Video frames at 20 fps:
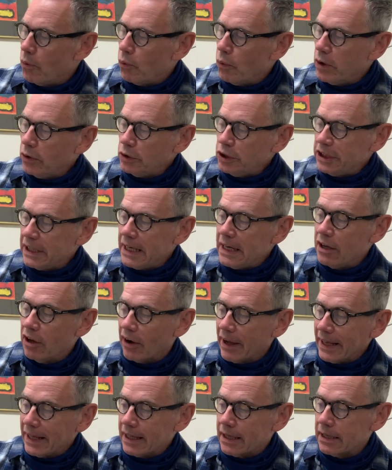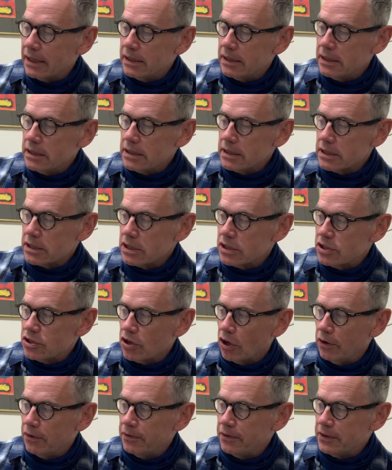Will she like the
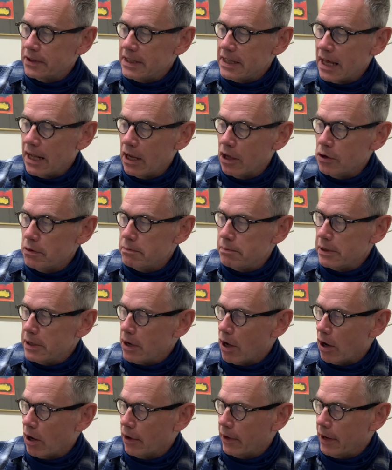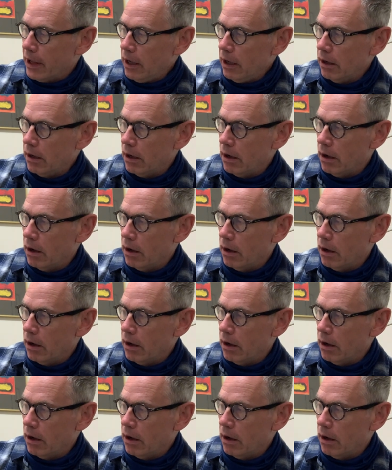soft yellow banana?